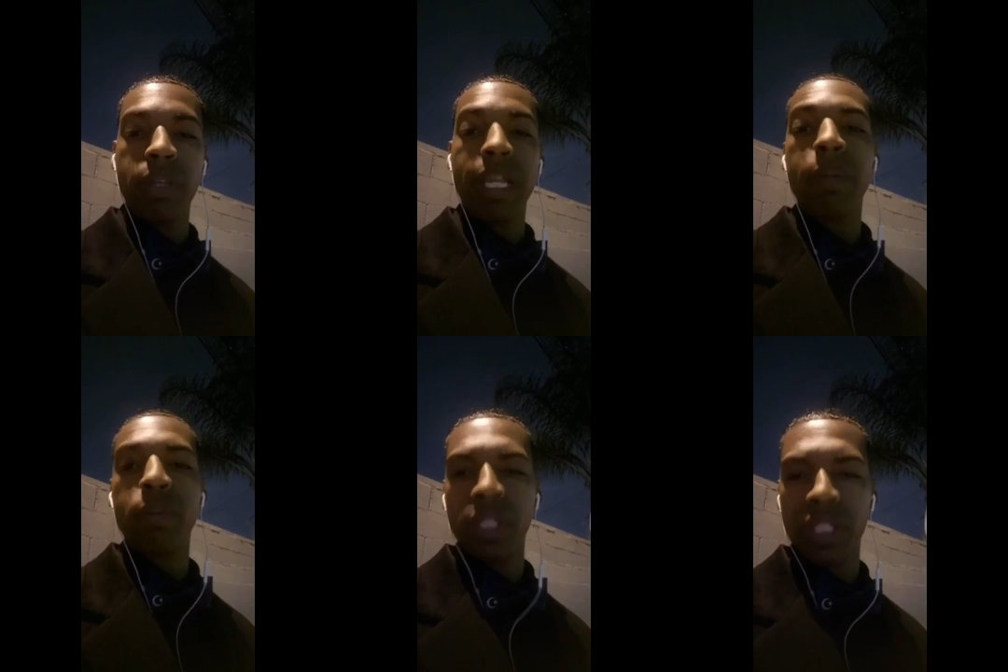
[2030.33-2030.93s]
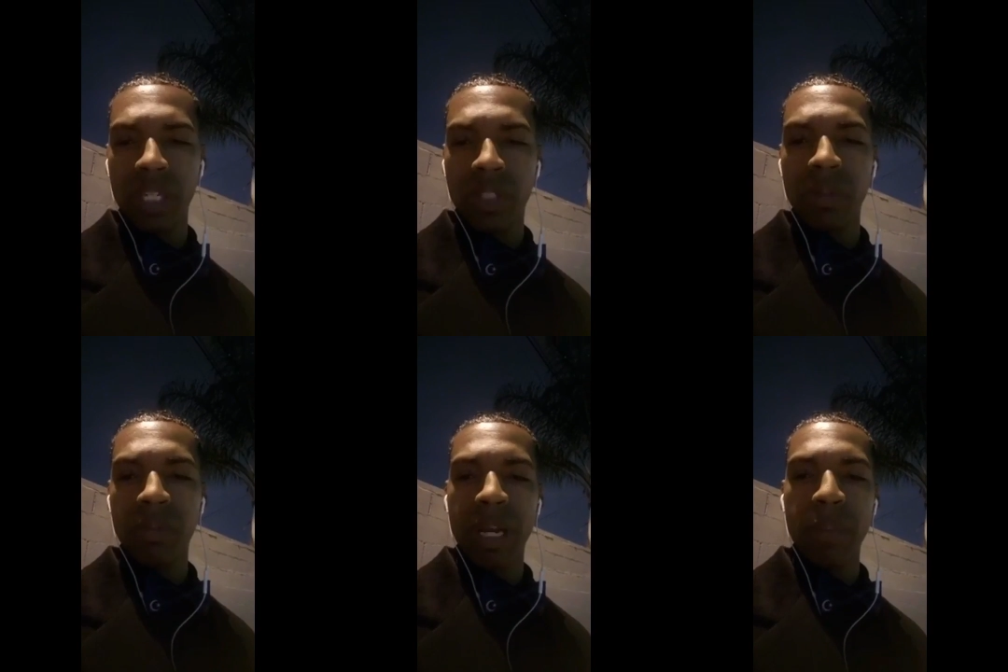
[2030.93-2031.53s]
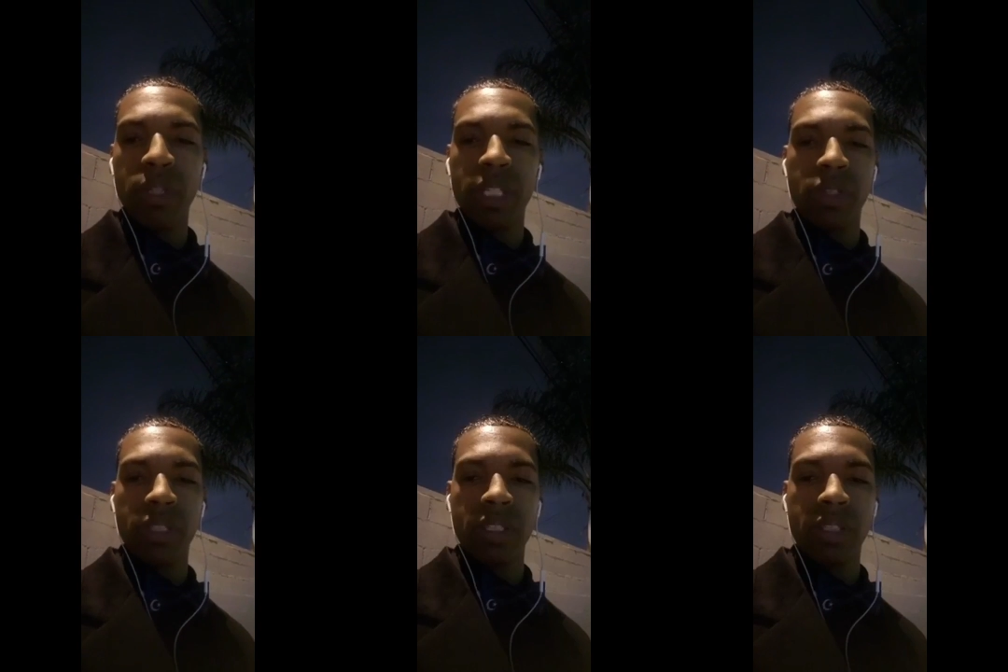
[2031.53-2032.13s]
I appreciate you. I appreciate you,
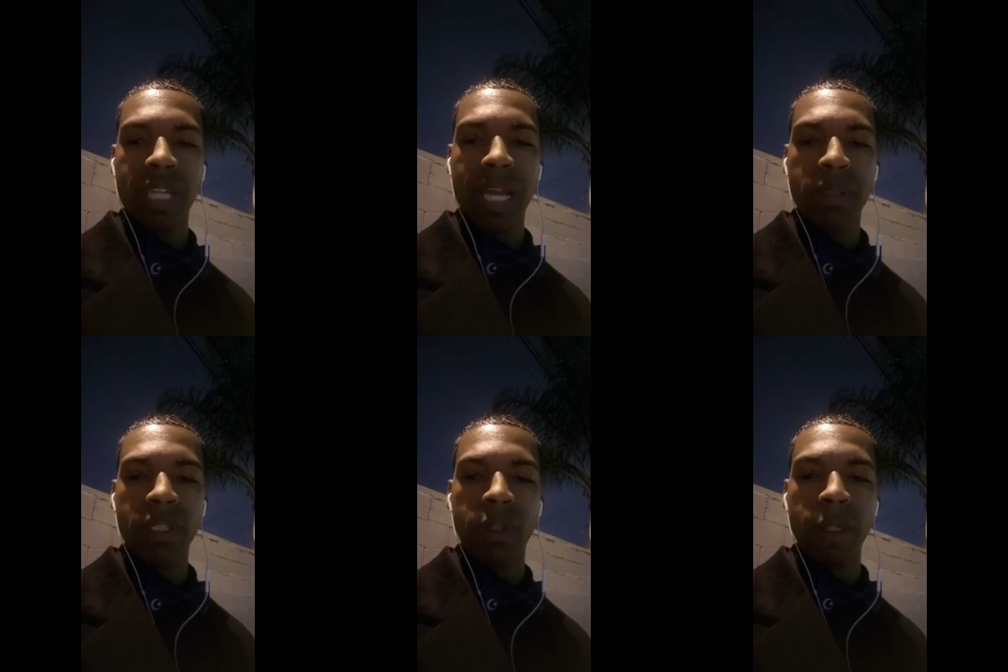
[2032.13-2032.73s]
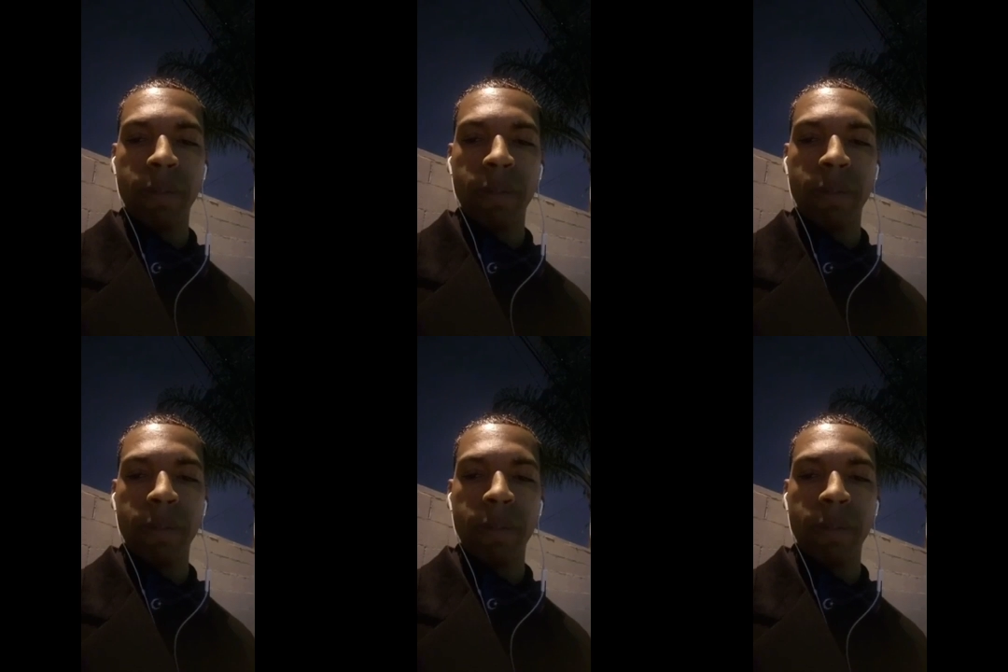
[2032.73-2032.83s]
sister. Absolutely.